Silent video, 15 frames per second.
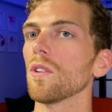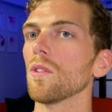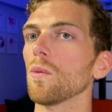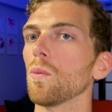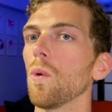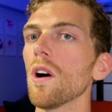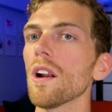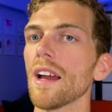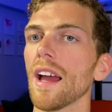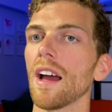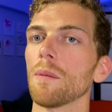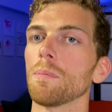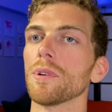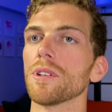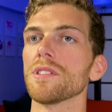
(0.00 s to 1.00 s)
what
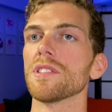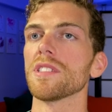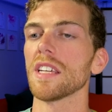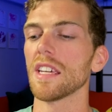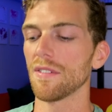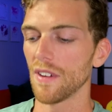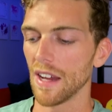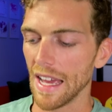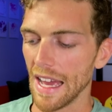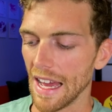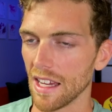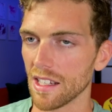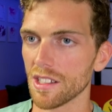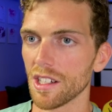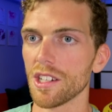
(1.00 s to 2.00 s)
happens if I
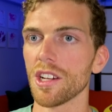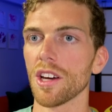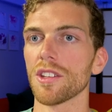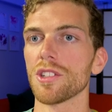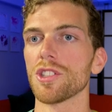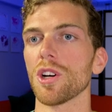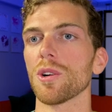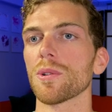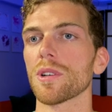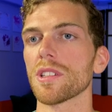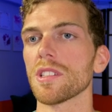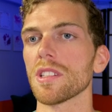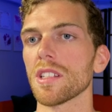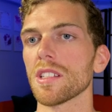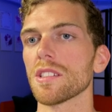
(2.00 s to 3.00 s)
add another joke
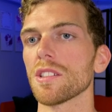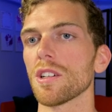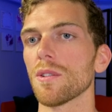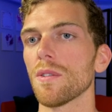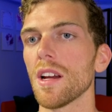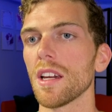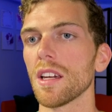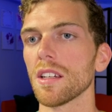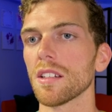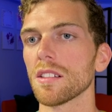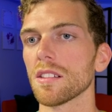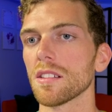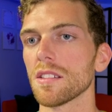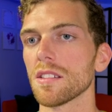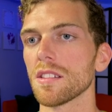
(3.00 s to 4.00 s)
to this array?
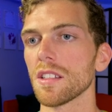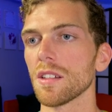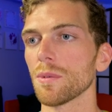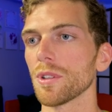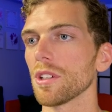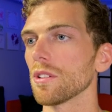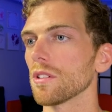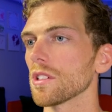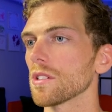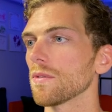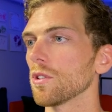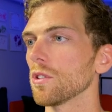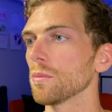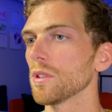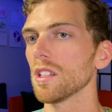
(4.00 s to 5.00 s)
Let's see, will you do this
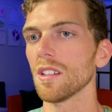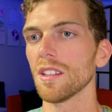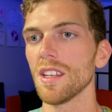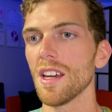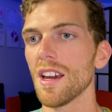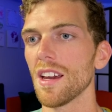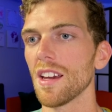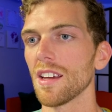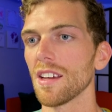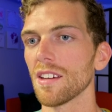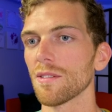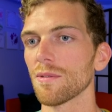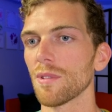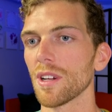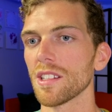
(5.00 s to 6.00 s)
for me? Yay,
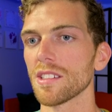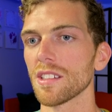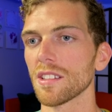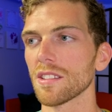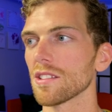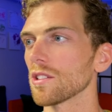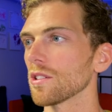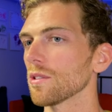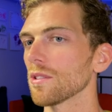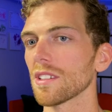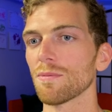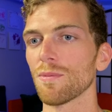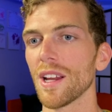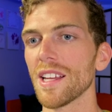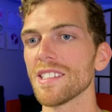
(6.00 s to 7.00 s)
rating 2. It
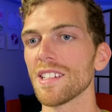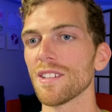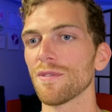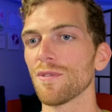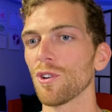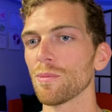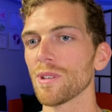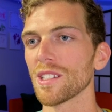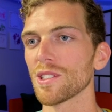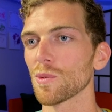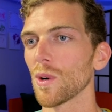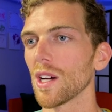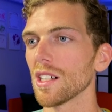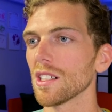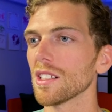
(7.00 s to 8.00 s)
rated it for me as
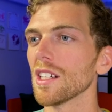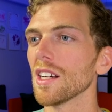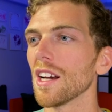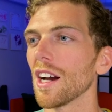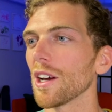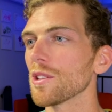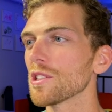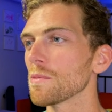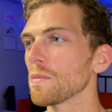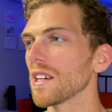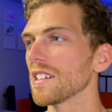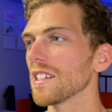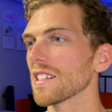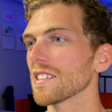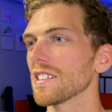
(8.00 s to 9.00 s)
well. I used to be
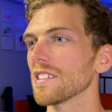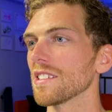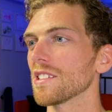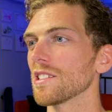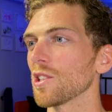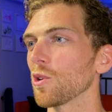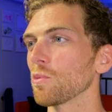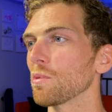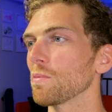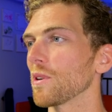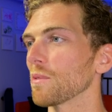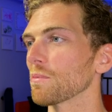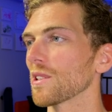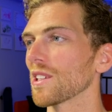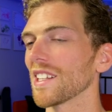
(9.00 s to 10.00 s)
addicted to soap, but
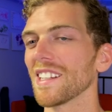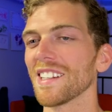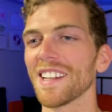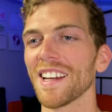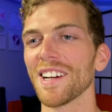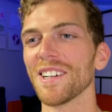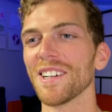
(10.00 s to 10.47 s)
I'm clean now.